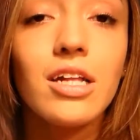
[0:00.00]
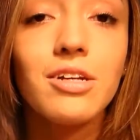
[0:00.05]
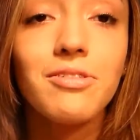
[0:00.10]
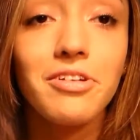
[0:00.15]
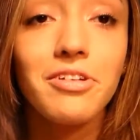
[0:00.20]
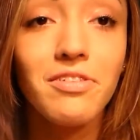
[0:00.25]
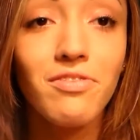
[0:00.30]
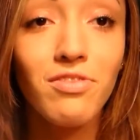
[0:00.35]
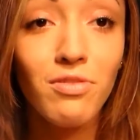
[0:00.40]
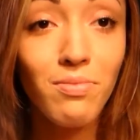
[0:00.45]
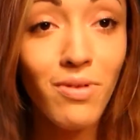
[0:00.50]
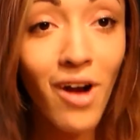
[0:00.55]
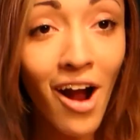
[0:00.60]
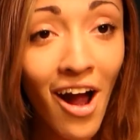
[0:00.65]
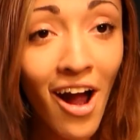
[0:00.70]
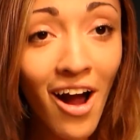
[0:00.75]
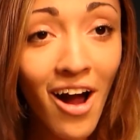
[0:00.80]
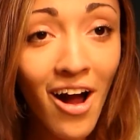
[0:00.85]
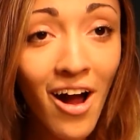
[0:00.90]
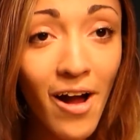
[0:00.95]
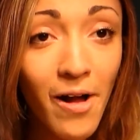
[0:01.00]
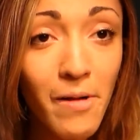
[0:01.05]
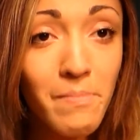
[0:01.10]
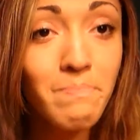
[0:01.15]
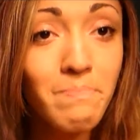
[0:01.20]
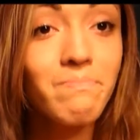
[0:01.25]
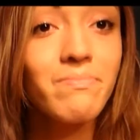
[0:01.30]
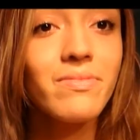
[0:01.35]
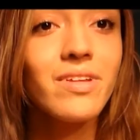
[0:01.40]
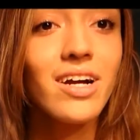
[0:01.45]
ready for
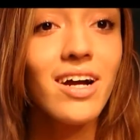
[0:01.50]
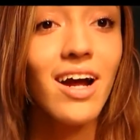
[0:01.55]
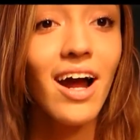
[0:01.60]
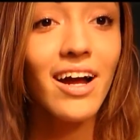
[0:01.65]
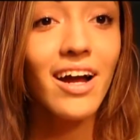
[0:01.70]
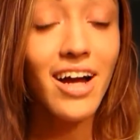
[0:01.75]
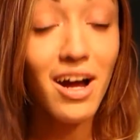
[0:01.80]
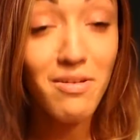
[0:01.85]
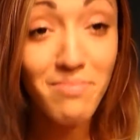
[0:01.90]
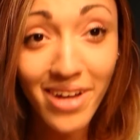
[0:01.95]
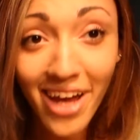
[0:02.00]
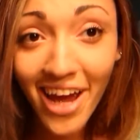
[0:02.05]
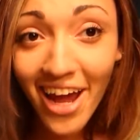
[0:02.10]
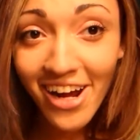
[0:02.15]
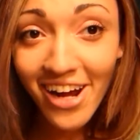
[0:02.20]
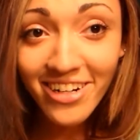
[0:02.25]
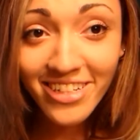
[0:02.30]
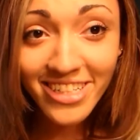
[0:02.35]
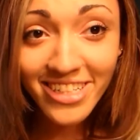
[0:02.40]
prom. I got my hair